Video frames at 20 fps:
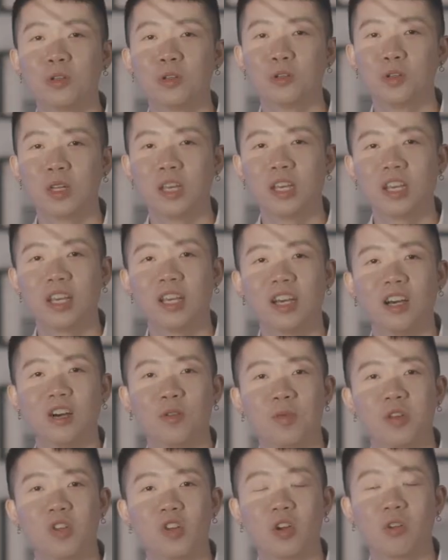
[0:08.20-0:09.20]
Today, I'll
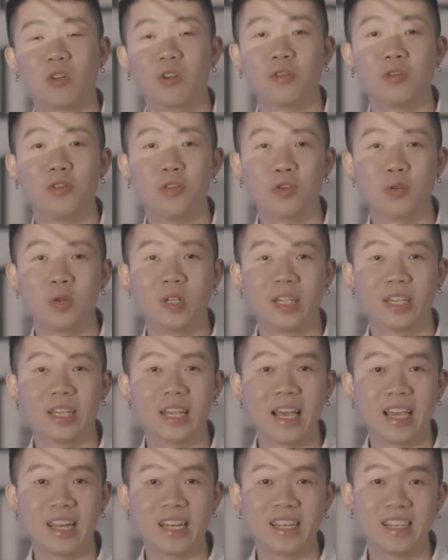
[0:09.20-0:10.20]
be sharing with you the
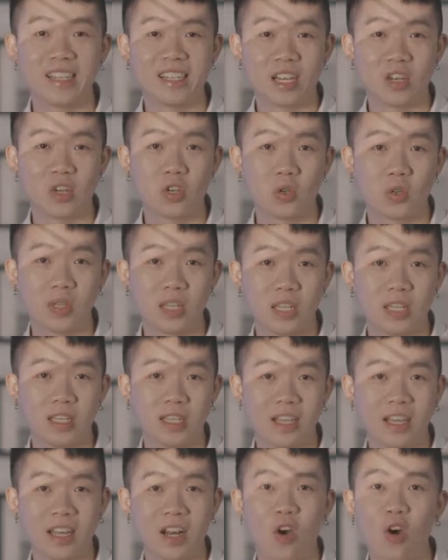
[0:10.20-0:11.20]
10 essential
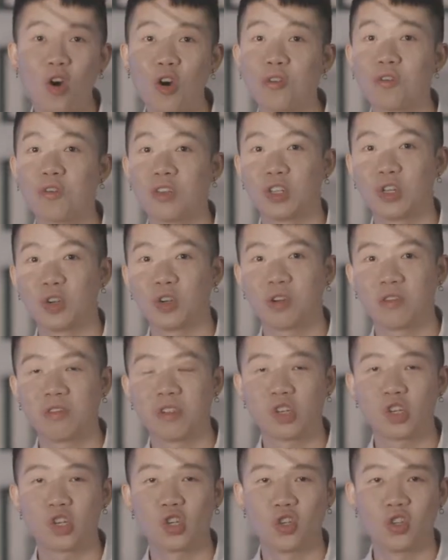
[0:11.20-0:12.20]
things that all
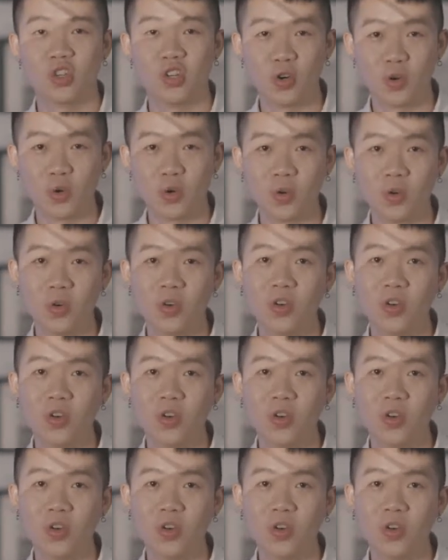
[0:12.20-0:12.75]
photographers should know.